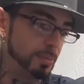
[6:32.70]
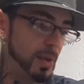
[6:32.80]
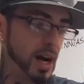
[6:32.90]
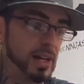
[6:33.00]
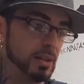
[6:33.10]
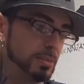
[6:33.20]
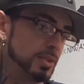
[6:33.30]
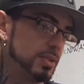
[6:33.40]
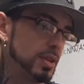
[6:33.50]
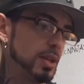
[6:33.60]

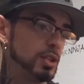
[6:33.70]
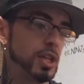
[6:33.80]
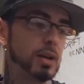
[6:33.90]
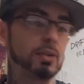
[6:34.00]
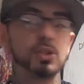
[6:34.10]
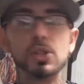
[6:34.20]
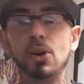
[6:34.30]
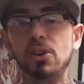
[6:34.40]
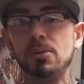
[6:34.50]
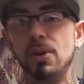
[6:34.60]
items. Shout out to
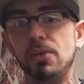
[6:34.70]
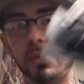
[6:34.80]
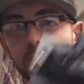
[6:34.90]
Yokomo for